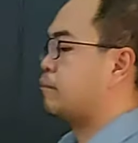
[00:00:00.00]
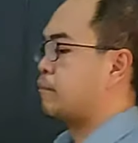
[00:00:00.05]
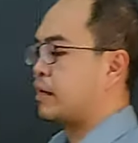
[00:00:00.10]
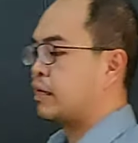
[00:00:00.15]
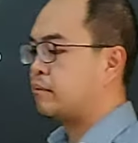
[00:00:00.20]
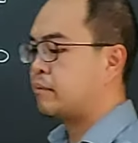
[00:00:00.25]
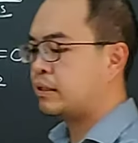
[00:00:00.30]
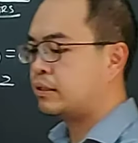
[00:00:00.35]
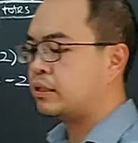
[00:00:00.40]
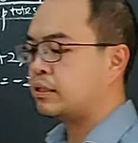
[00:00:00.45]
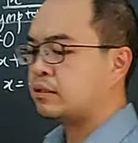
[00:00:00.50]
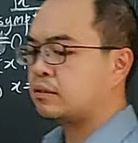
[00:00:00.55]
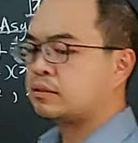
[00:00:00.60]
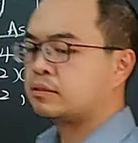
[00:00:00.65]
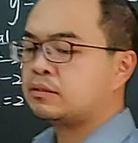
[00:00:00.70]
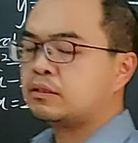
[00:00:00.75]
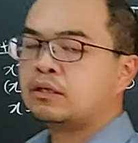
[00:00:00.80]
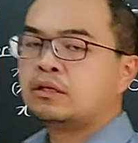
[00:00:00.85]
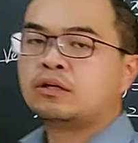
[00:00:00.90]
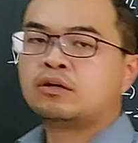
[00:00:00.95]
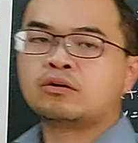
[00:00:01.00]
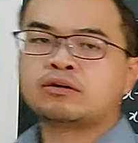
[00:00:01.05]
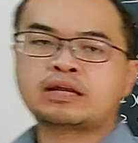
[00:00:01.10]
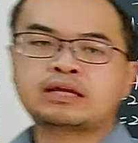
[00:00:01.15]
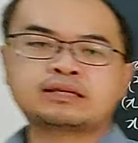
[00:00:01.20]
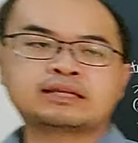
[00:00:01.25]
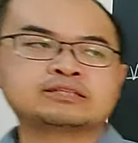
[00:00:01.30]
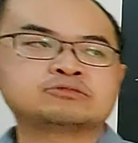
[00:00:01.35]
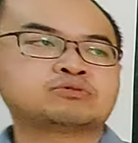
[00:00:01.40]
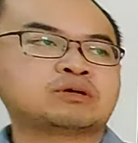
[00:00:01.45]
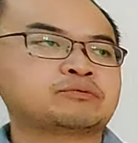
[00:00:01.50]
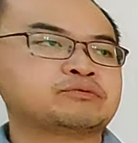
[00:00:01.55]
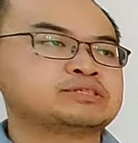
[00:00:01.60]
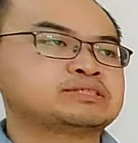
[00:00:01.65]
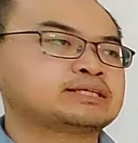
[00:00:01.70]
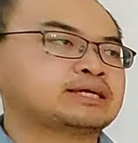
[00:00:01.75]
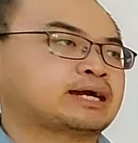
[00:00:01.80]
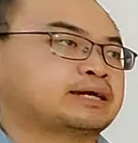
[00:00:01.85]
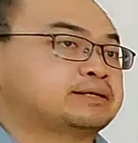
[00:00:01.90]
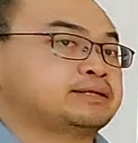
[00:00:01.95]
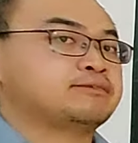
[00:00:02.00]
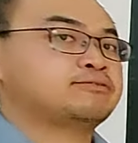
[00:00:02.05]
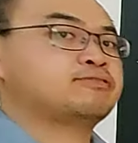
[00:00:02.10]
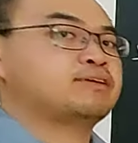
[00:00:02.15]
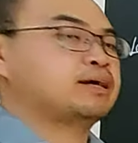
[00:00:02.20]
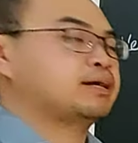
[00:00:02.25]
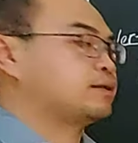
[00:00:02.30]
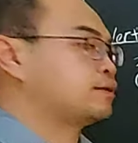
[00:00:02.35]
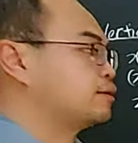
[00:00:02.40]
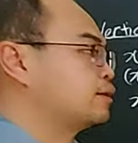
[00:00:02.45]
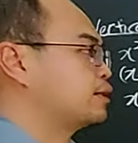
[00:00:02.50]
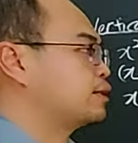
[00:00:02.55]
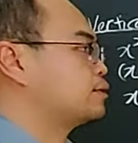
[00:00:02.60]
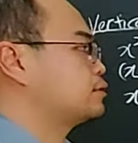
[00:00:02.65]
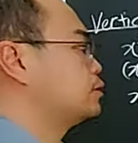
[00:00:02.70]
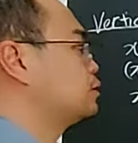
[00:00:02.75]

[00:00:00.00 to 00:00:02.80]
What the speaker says: mathematics. Alright, that's why we say undefined, right?